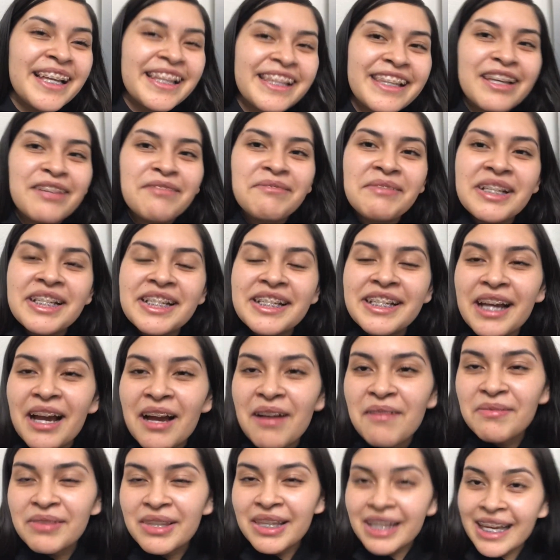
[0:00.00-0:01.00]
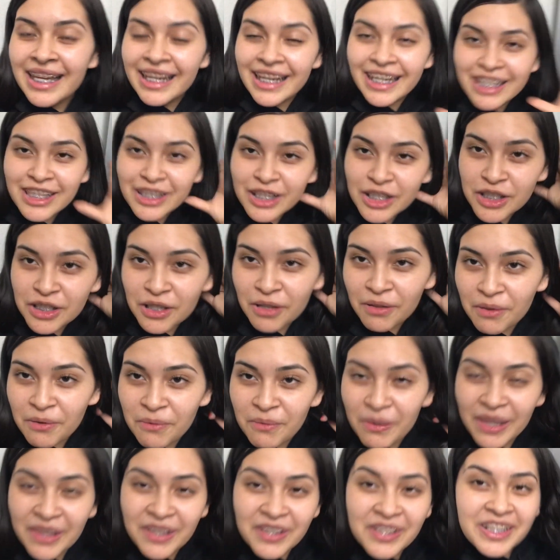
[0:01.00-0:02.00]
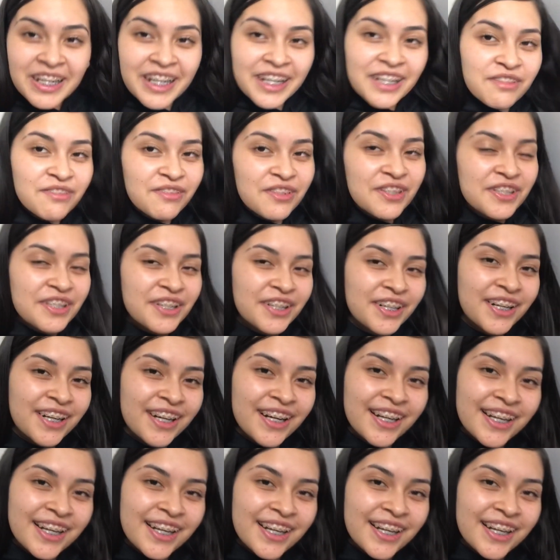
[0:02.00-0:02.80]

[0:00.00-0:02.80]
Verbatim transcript: They've been chapped. And it's because of the weather change for sure, huh?